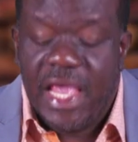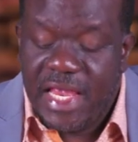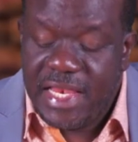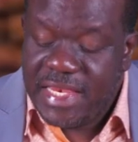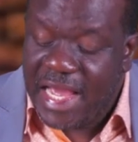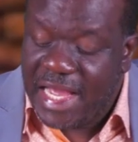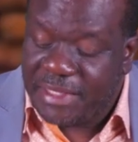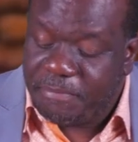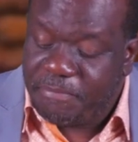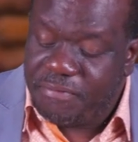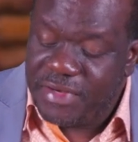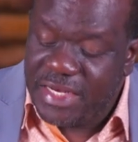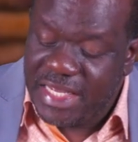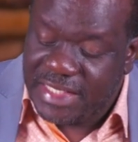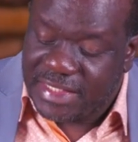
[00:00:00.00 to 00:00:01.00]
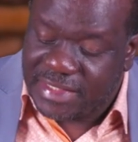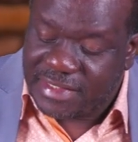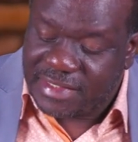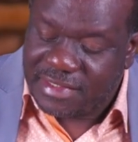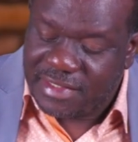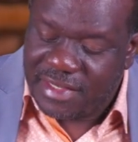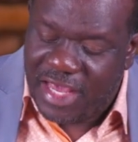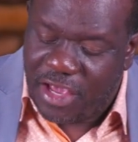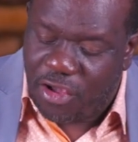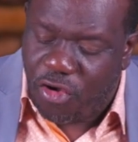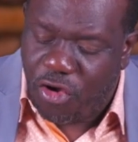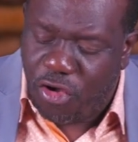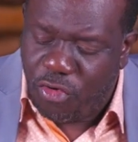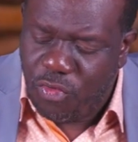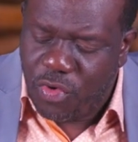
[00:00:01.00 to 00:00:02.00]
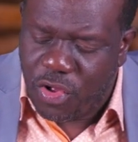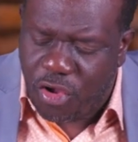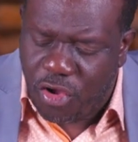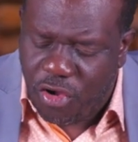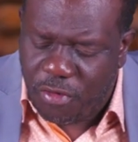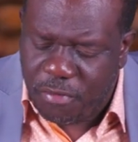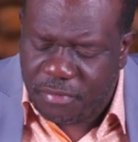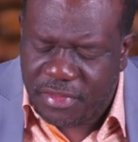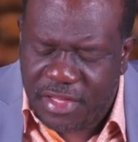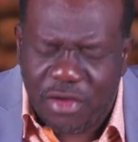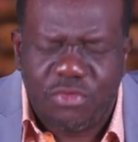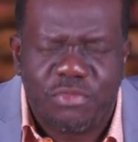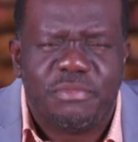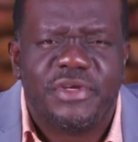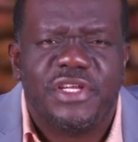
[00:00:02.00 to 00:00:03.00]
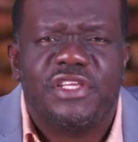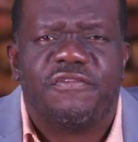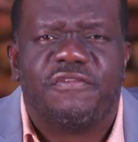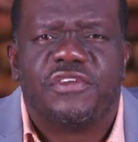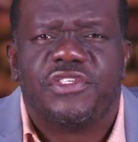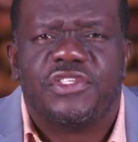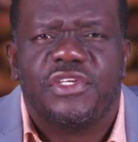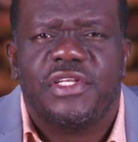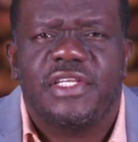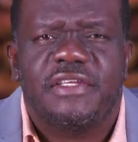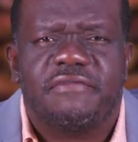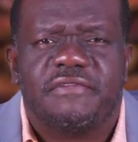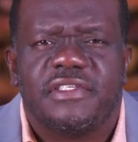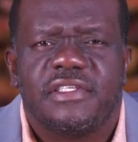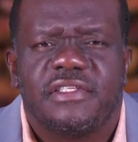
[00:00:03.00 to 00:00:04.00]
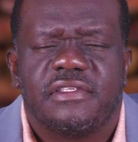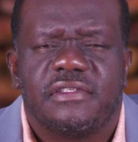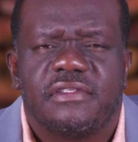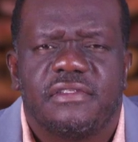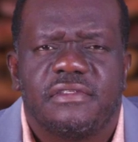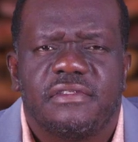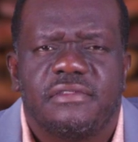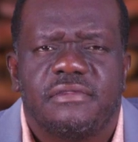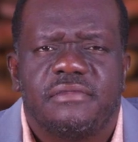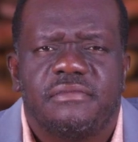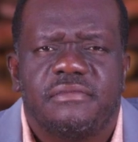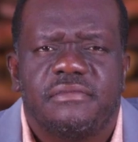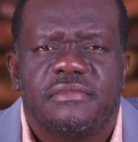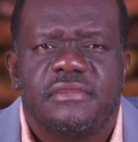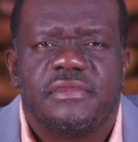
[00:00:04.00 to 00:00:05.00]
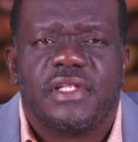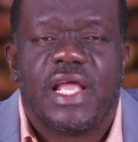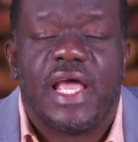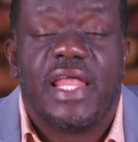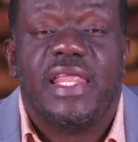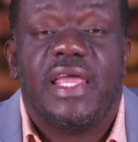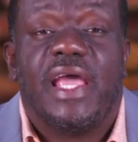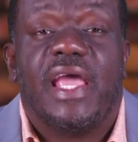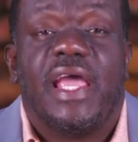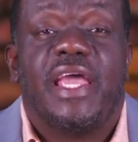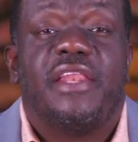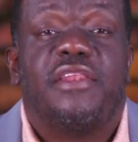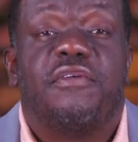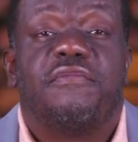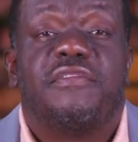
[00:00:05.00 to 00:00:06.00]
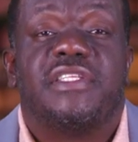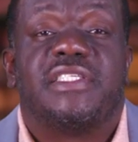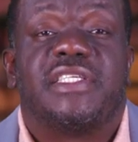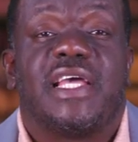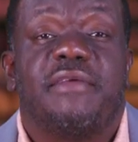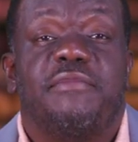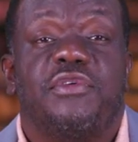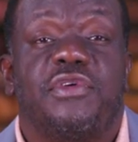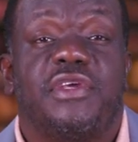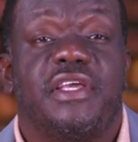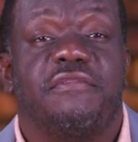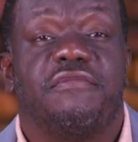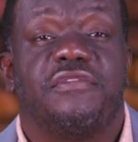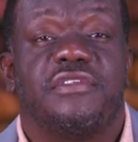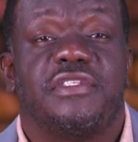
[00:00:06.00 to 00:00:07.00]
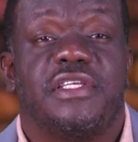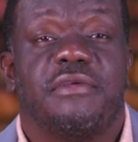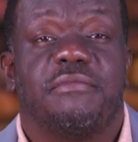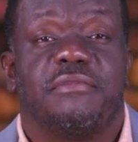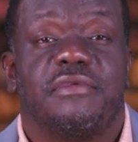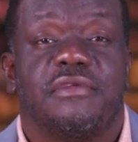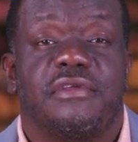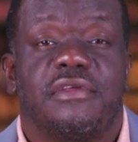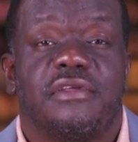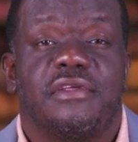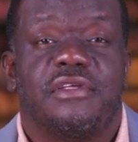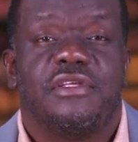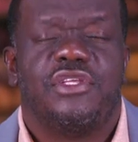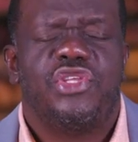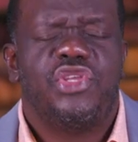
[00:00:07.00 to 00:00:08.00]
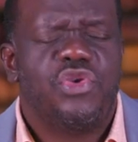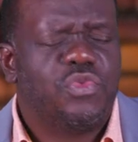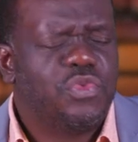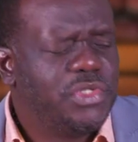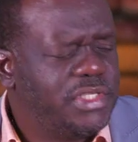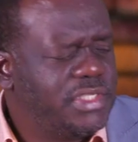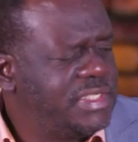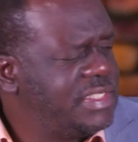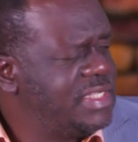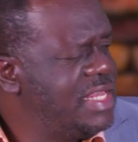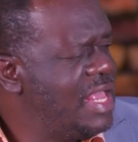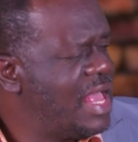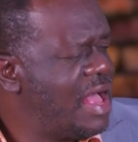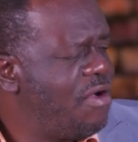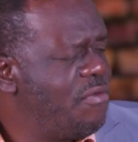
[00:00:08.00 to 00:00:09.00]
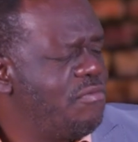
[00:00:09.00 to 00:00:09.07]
In that place, a call will come that will bring forth your lifting. At the end of the time you give to them, you would see how